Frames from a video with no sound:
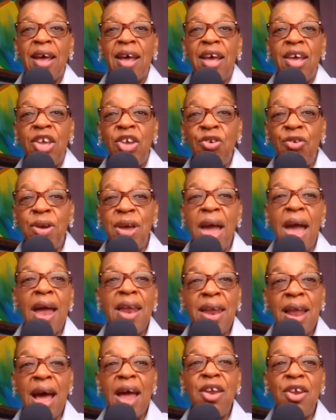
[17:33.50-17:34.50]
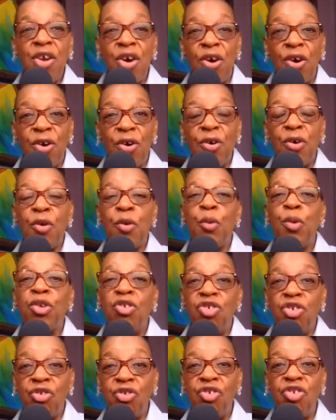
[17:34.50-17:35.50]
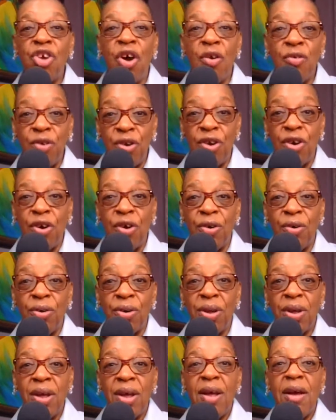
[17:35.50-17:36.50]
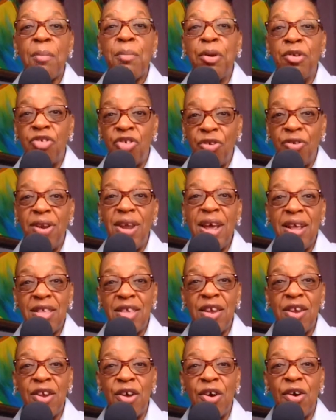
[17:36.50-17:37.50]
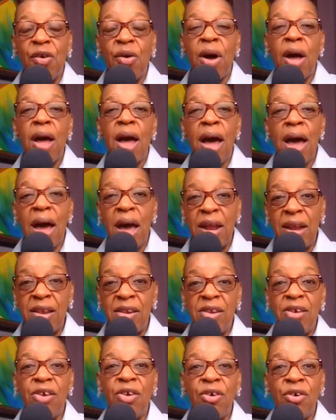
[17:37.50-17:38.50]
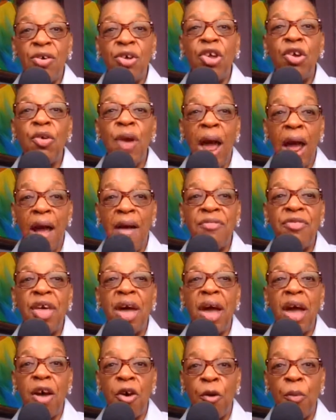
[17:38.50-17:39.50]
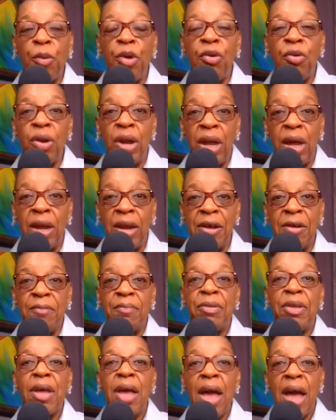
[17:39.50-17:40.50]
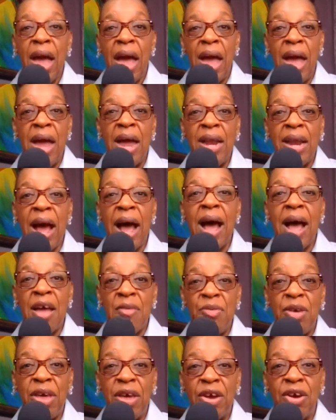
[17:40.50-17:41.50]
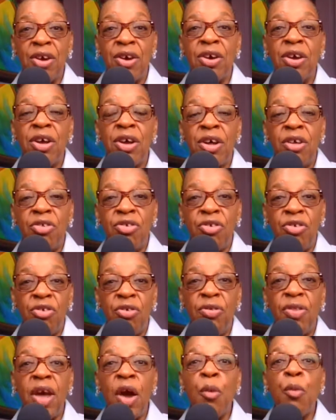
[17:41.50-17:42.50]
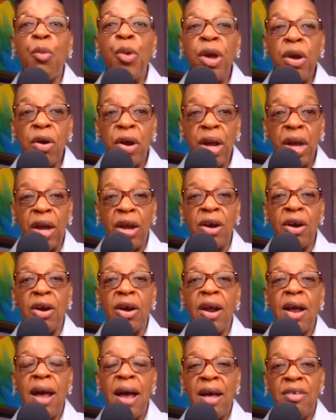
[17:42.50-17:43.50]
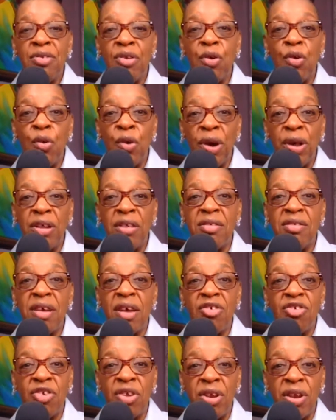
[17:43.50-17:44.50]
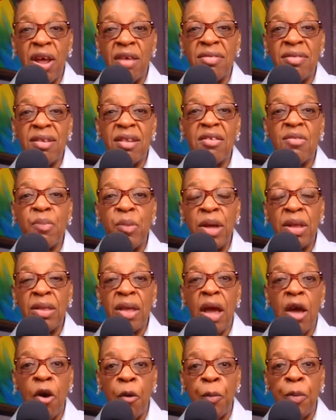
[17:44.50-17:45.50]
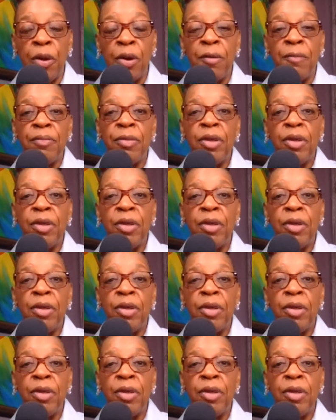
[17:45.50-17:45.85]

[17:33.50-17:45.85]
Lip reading: You cannot know what you don't know, but you need to know until you have the help you need. And I'm here to do that. We are here as an organization, Destiny Speak, to help you.